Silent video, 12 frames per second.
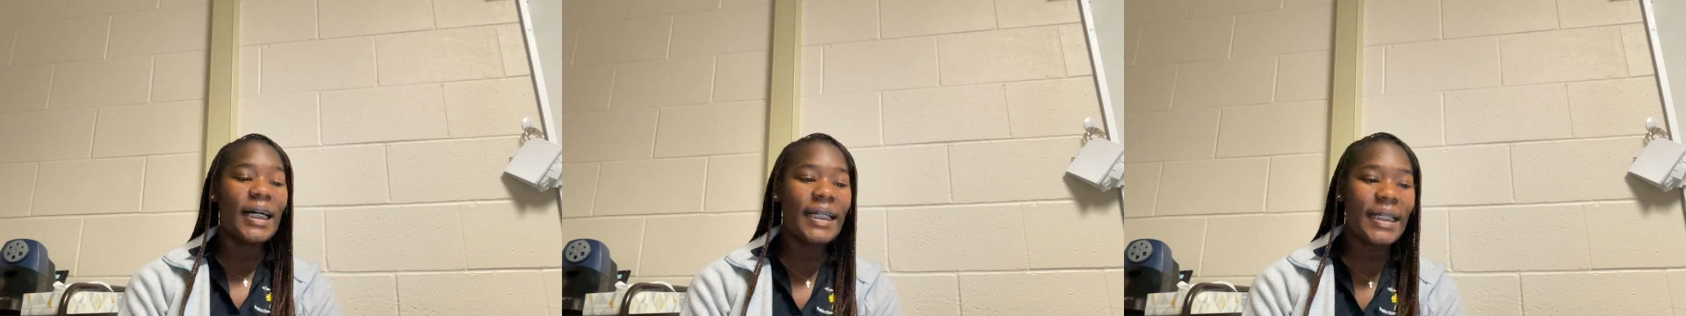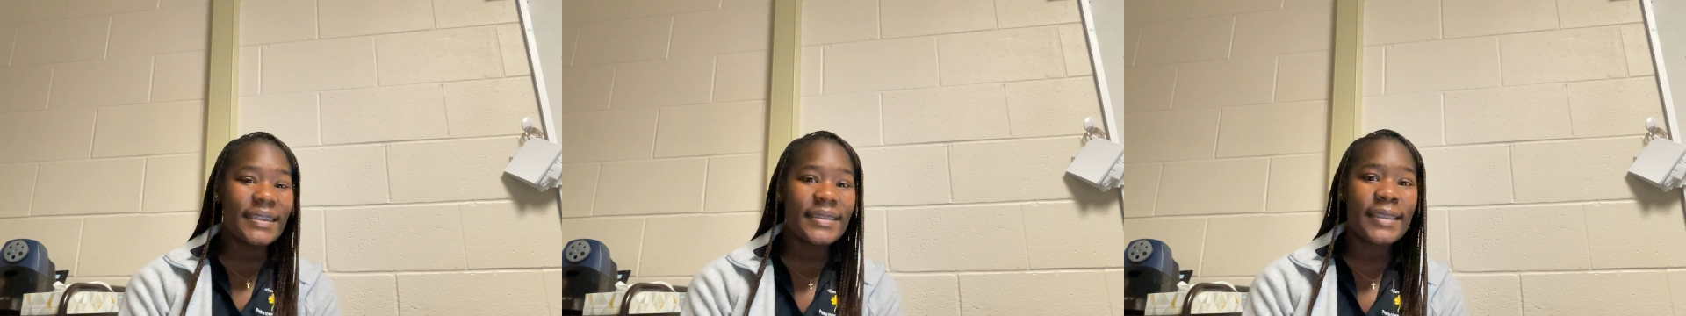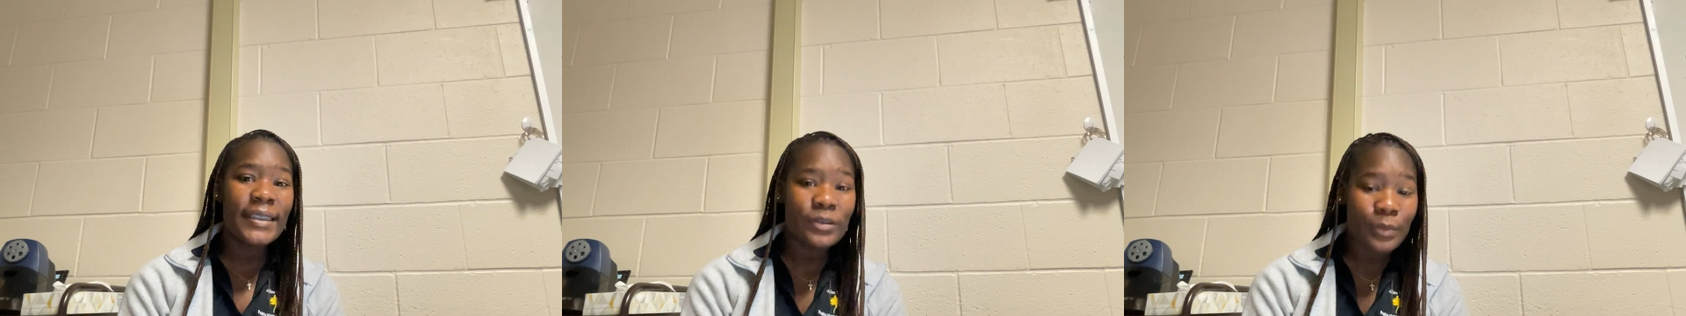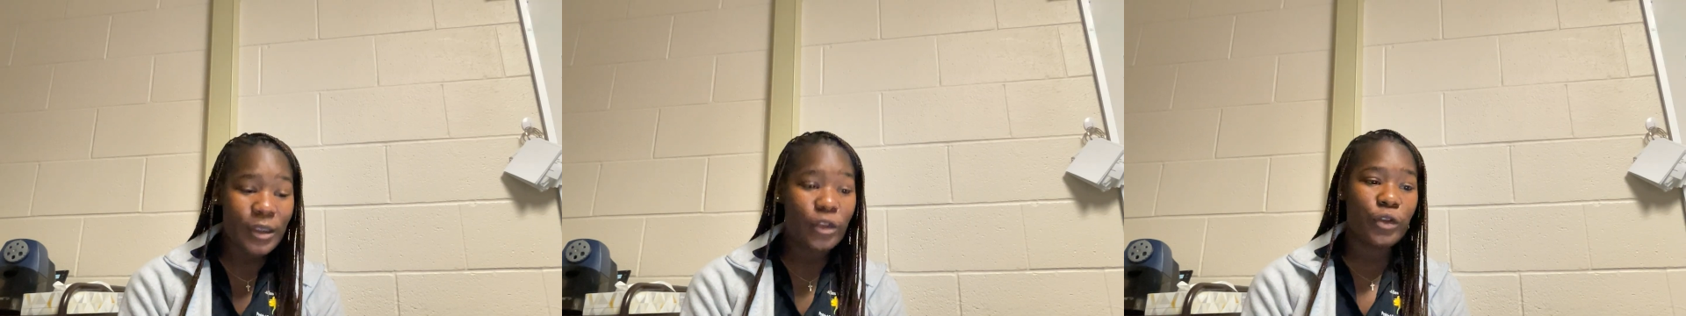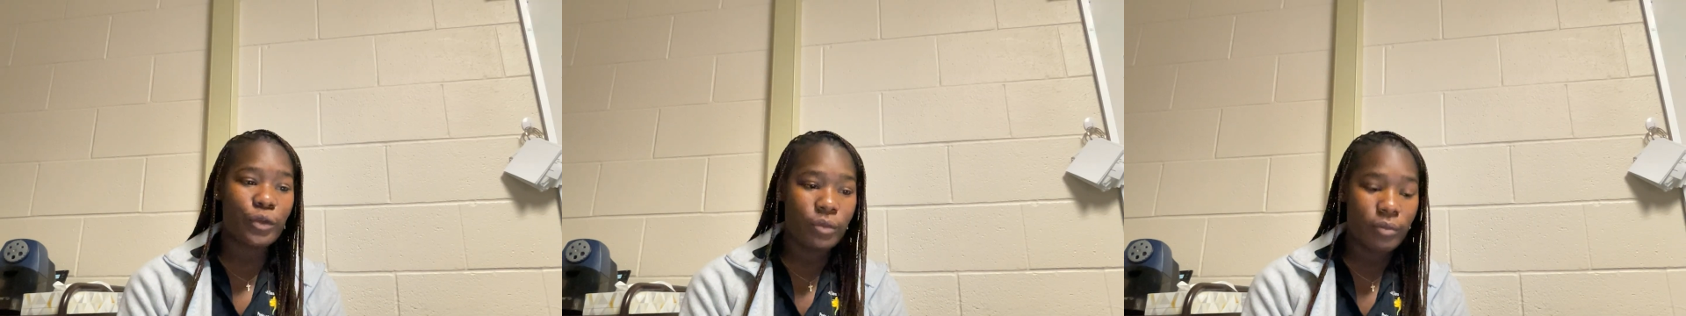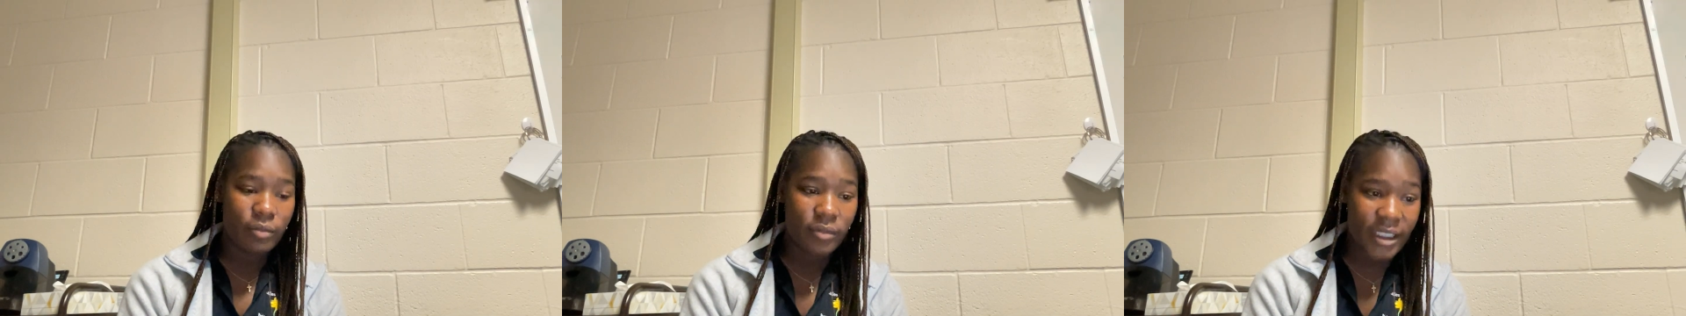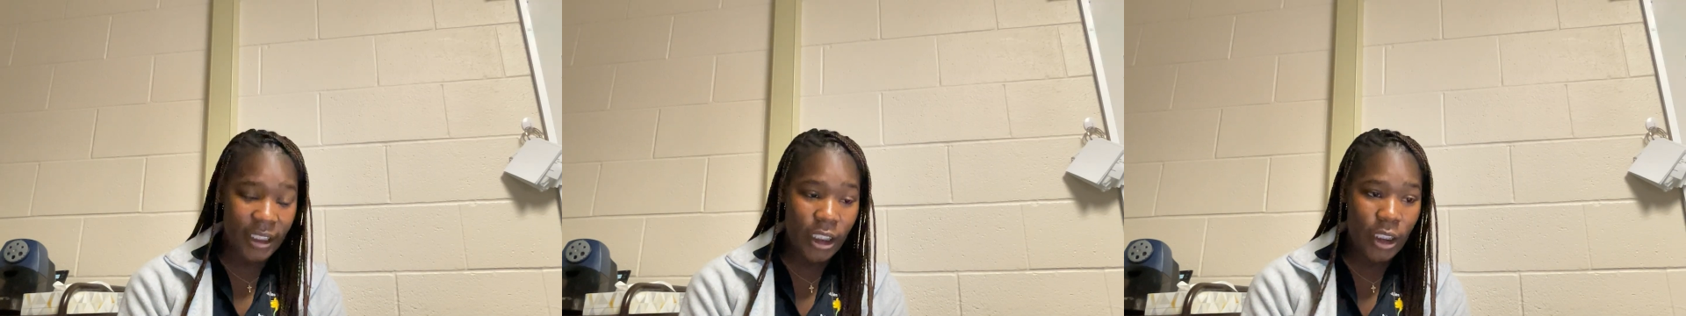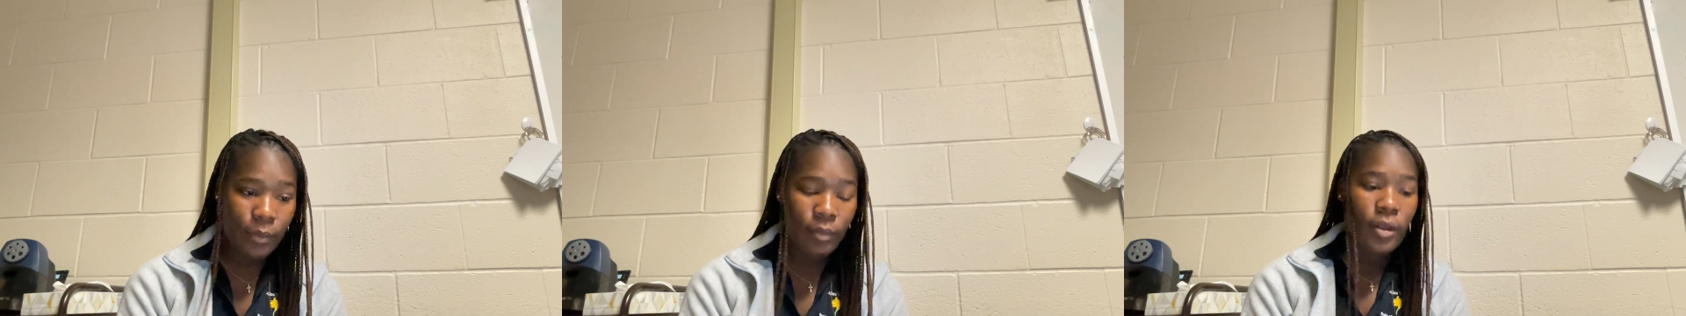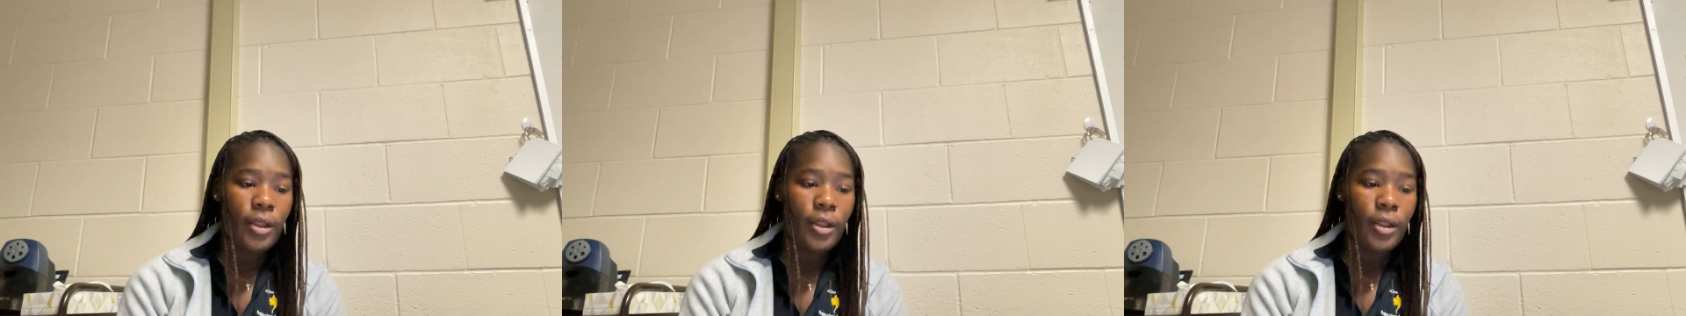assessment team